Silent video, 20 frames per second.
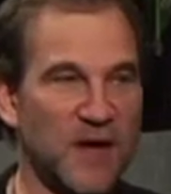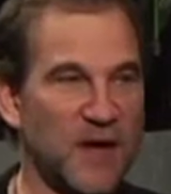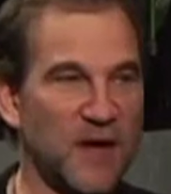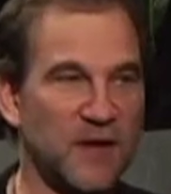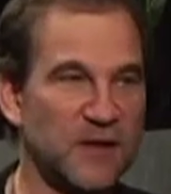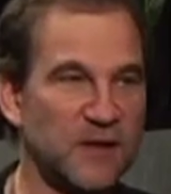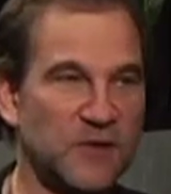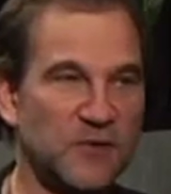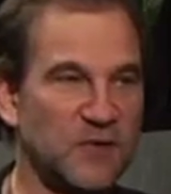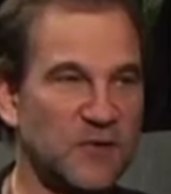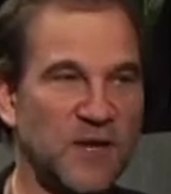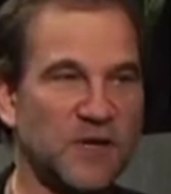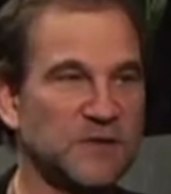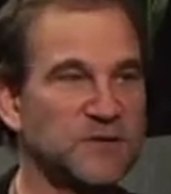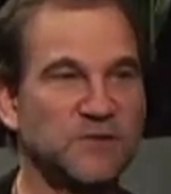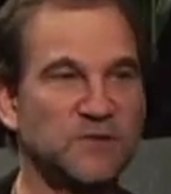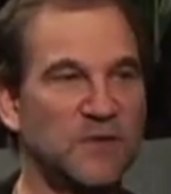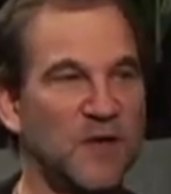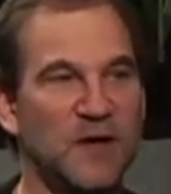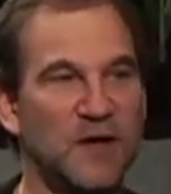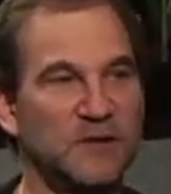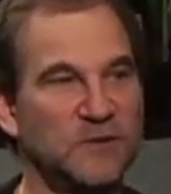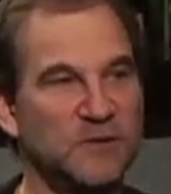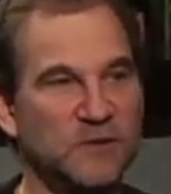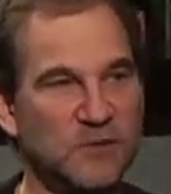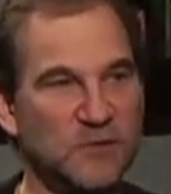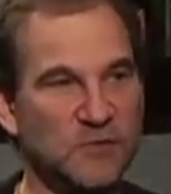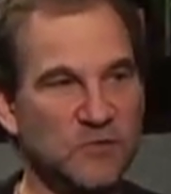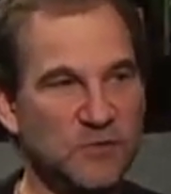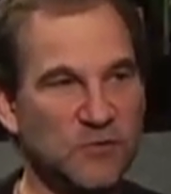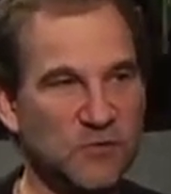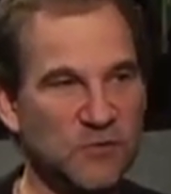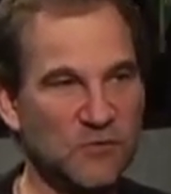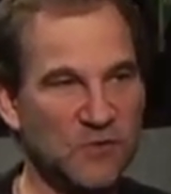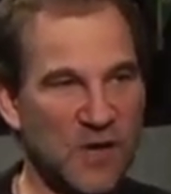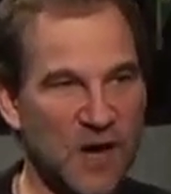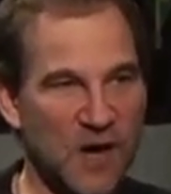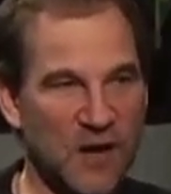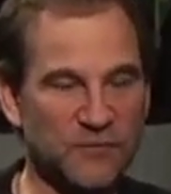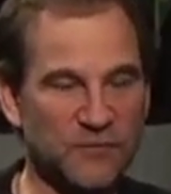that. You can't do that. You
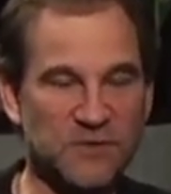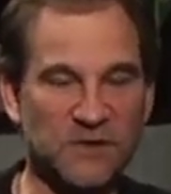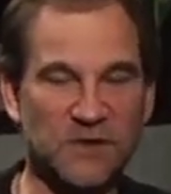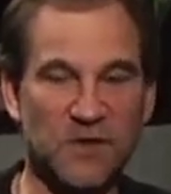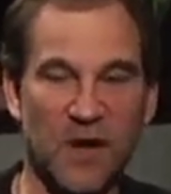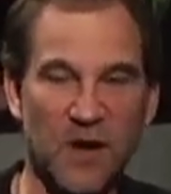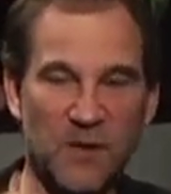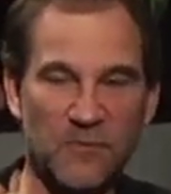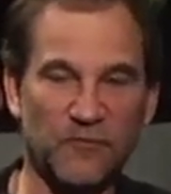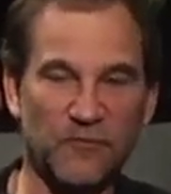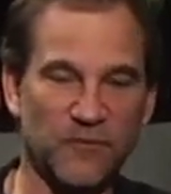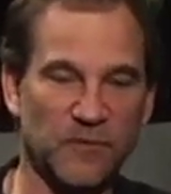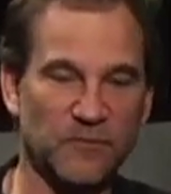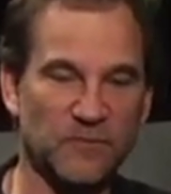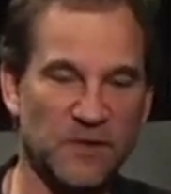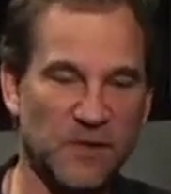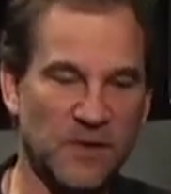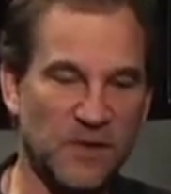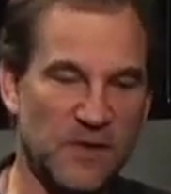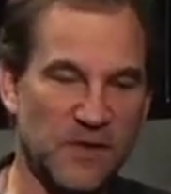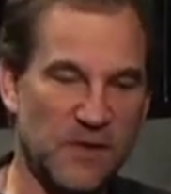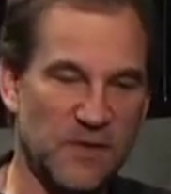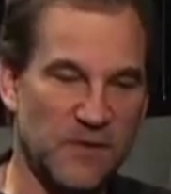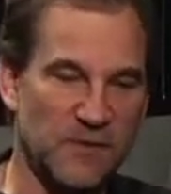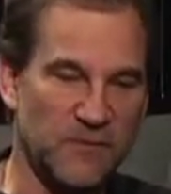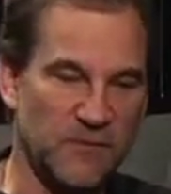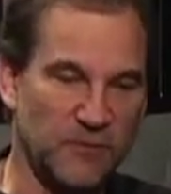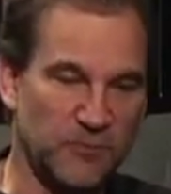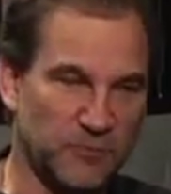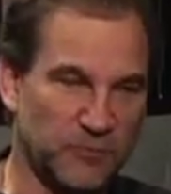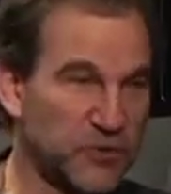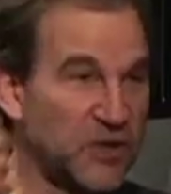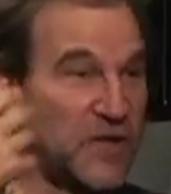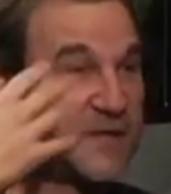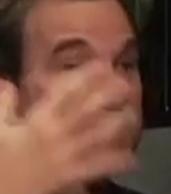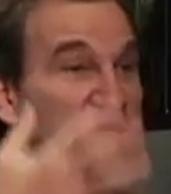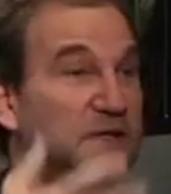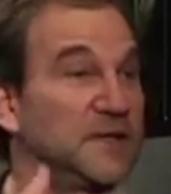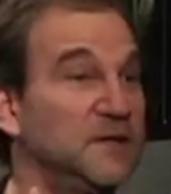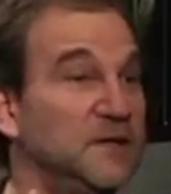have to come from
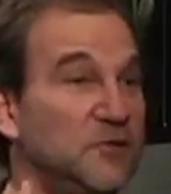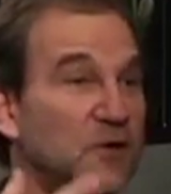plenty.